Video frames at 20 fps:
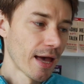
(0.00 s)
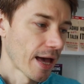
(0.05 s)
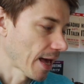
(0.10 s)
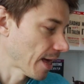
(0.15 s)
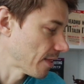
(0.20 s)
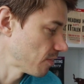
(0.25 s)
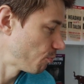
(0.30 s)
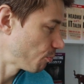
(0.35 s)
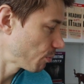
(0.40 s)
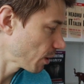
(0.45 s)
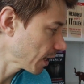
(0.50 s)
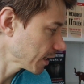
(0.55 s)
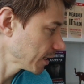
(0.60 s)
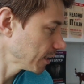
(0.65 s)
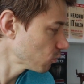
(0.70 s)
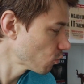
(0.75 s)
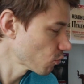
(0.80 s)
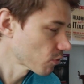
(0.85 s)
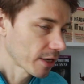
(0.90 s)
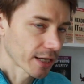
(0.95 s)
and plug
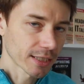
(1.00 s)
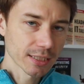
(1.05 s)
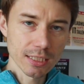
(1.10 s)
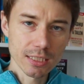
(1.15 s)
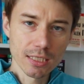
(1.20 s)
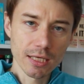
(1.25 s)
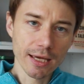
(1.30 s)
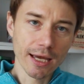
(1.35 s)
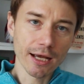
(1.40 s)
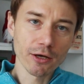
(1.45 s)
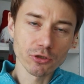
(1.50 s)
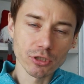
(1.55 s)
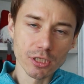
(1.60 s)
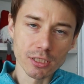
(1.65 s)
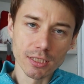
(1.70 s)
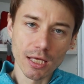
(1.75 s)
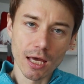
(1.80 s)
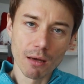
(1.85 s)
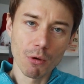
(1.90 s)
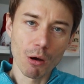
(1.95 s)
into the existing
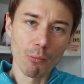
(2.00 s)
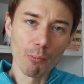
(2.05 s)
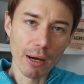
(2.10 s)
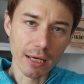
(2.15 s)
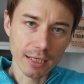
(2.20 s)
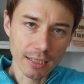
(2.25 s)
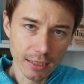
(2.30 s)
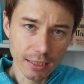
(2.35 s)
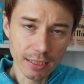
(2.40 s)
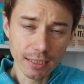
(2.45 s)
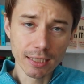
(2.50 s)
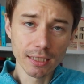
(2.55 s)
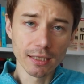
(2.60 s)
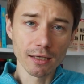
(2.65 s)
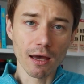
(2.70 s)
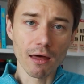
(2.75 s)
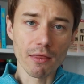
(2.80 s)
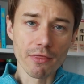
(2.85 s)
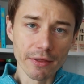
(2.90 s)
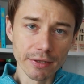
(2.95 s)
ecosystem by
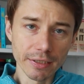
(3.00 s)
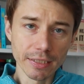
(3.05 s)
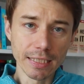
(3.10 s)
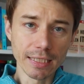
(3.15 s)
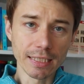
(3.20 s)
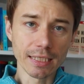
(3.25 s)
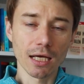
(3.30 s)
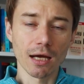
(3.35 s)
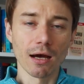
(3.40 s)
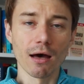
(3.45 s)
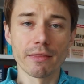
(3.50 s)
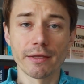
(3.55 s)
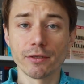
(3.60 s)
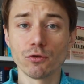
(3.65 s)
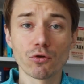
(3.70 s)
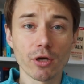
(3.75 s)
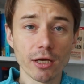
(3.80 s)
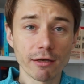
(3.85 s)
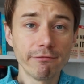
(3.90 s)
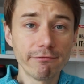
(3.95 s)
clicking the link that
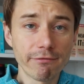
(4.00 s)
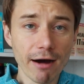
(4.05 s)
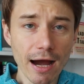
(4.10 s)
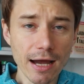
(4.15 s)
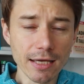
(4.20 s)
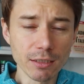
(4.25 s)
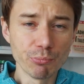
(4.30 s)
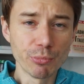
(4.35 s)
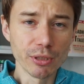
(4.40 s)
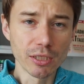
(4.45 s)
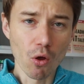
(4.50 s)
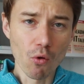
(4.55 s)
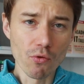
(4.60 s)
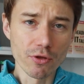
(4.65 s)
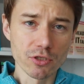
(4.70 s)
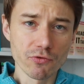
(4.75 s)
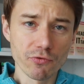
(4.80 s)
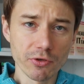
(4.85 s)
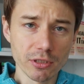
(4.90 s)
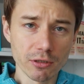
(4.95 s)
you can find below
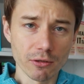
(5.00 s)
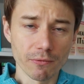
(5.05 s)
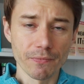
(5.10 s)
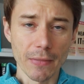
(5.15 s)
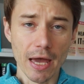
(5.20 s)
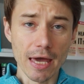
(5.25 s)
this video.